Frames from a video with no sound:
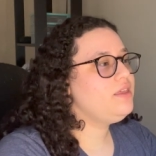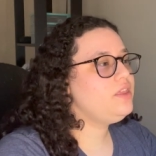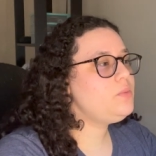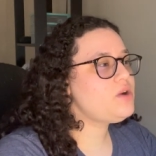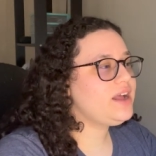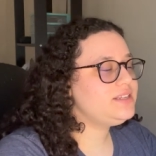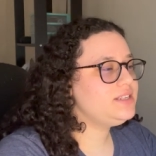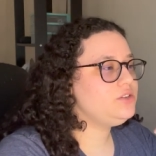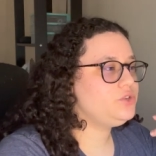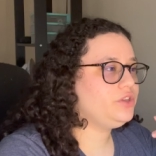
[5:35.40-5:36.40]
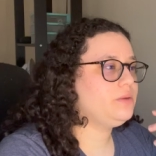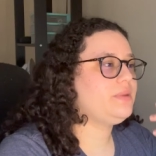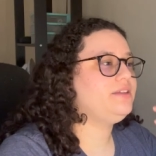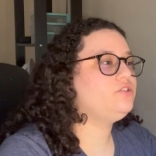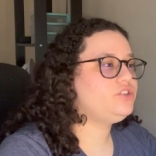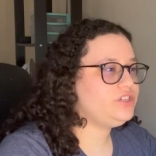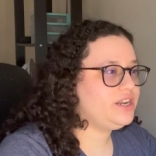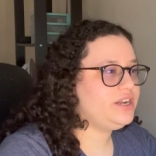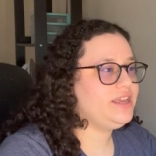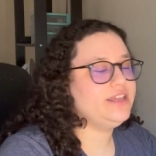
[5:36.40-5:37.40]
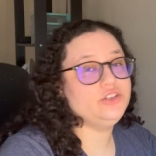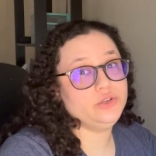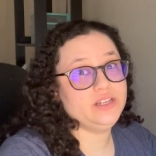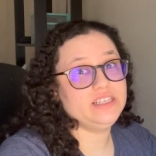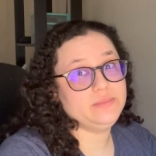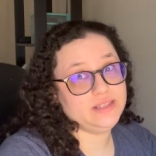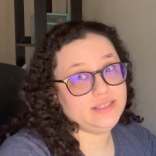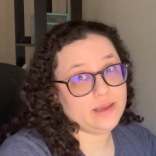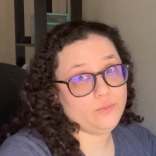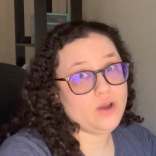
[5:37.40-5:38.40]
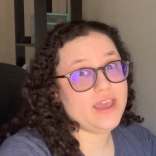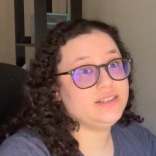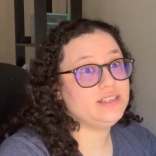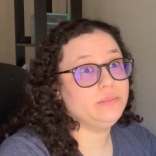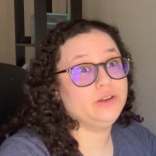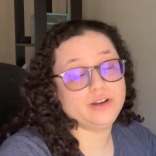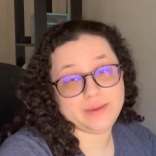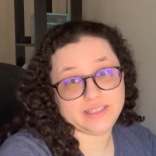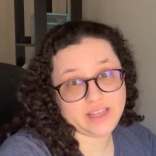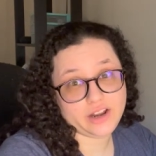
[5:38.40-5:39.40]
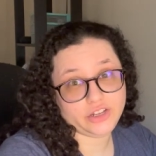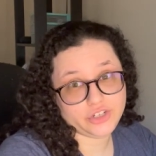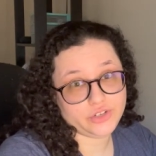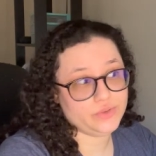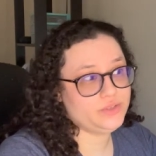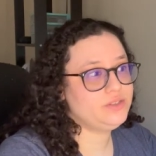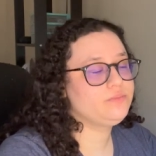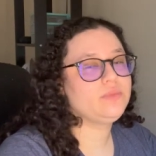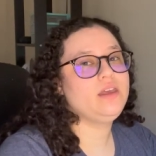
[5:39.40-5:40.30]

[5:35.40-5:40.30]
Their practices usually combine Christianity and Judaism in some way, similar to Messianic Jews.